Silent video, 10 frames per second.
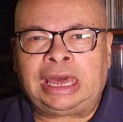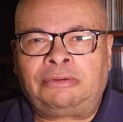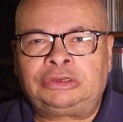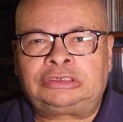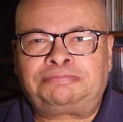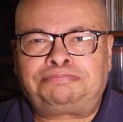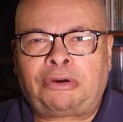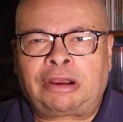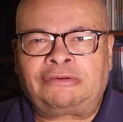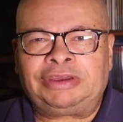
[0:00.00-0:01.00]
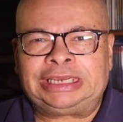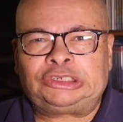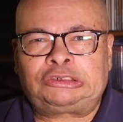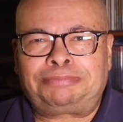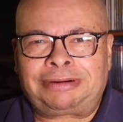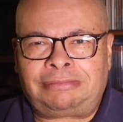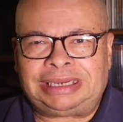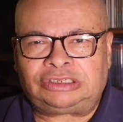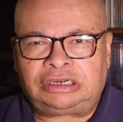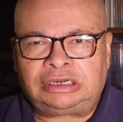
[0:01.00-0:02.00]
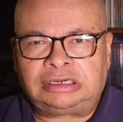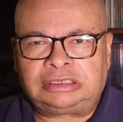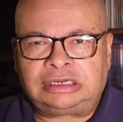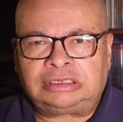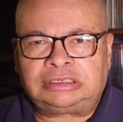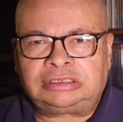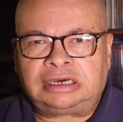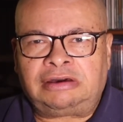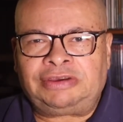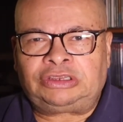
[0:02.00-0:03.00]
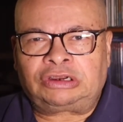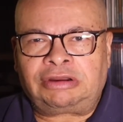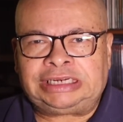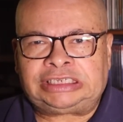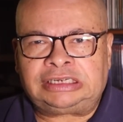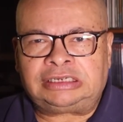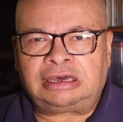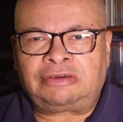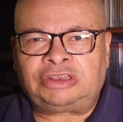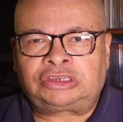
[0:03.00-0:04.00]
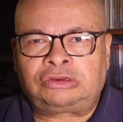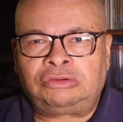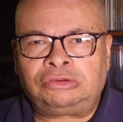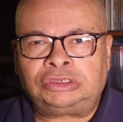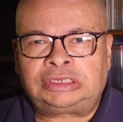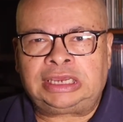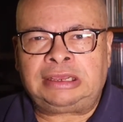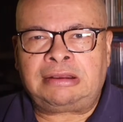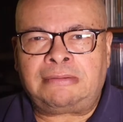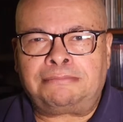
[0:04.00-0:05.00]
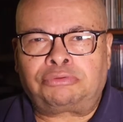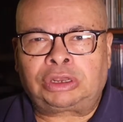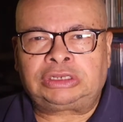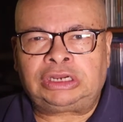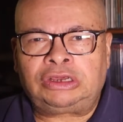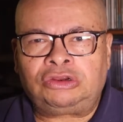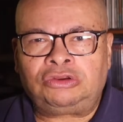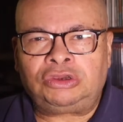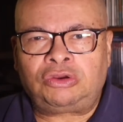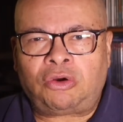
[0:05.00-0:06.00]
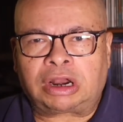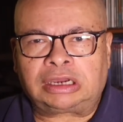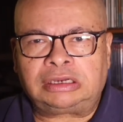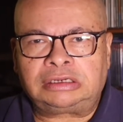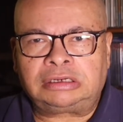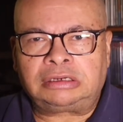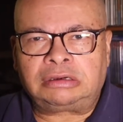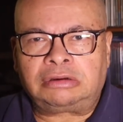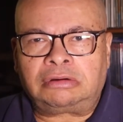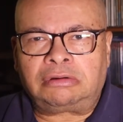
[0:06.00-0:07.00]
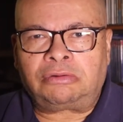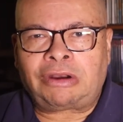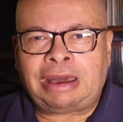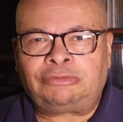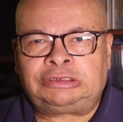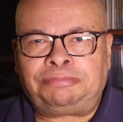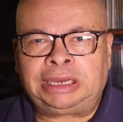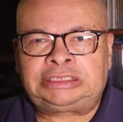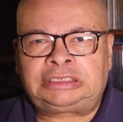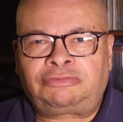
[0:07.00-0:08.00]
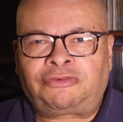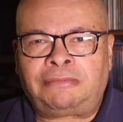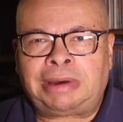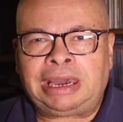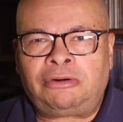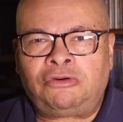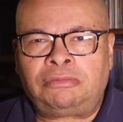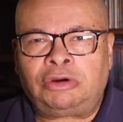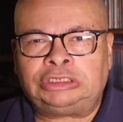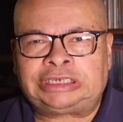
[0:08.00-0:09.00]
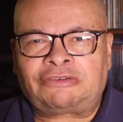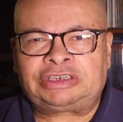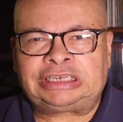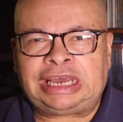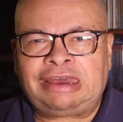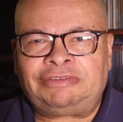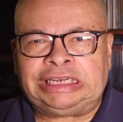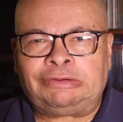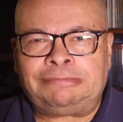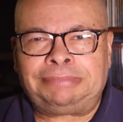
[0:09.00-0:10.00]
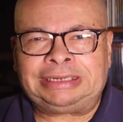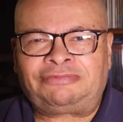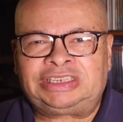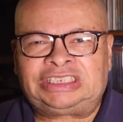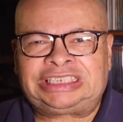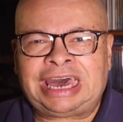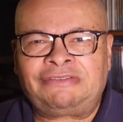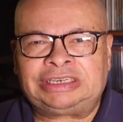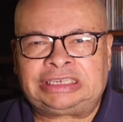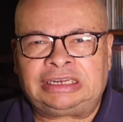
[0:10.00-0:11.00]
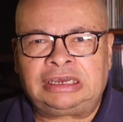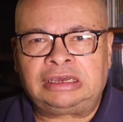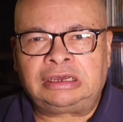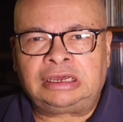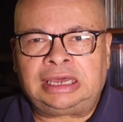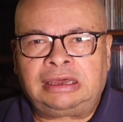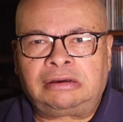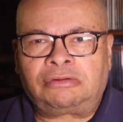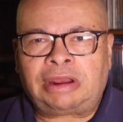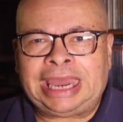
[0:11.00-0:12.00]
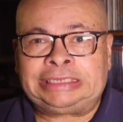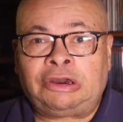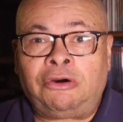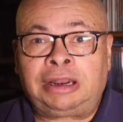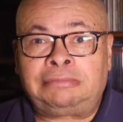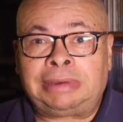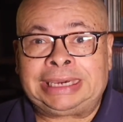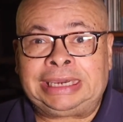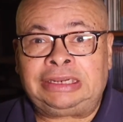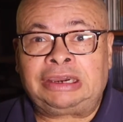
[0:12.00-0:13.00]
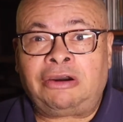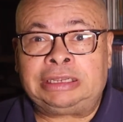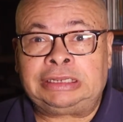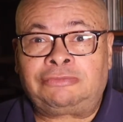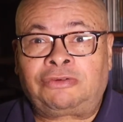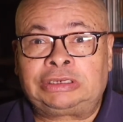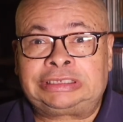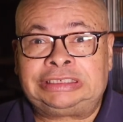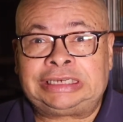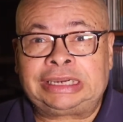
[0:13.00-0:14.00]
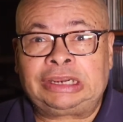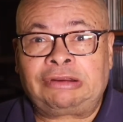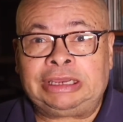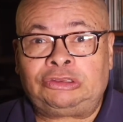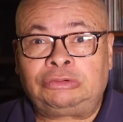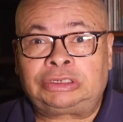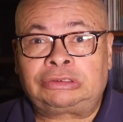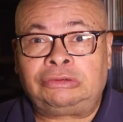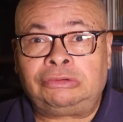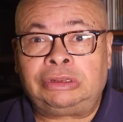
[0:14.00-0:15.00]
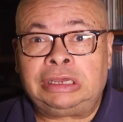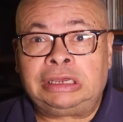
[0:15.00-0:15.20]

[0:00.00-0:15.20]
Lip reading: I was part of an experiment of integration of the schools in Brooklyn, New York, where I was bused from my home on Jefferson Avenue in Bedford-Stuyvesant, where I had gone my kindergarten and first and second grade to a school